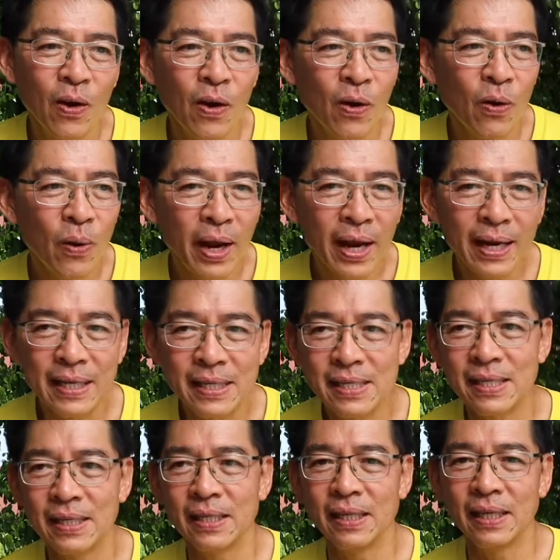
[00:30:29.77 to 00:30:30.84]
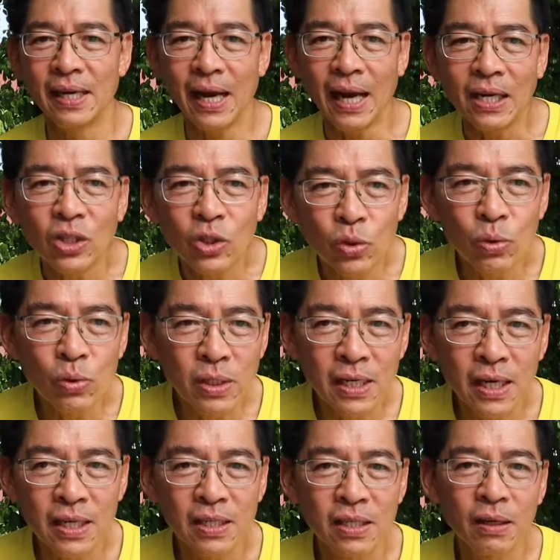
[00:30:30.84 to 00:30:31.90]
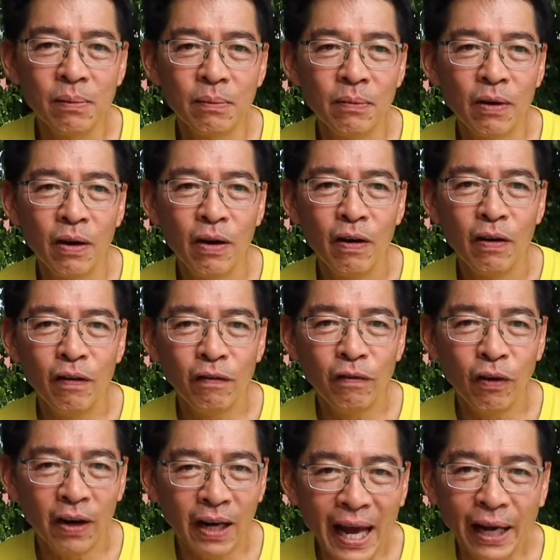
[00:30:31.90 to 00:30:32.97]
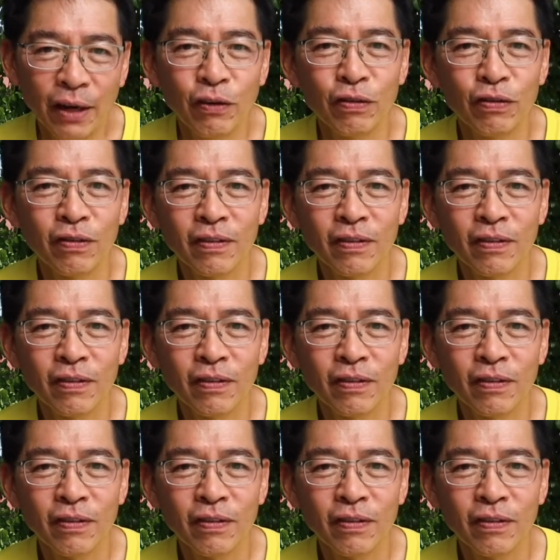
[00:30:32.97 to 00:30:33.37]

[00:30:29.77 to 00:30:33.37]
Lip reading: Where is the enthusiasm for life?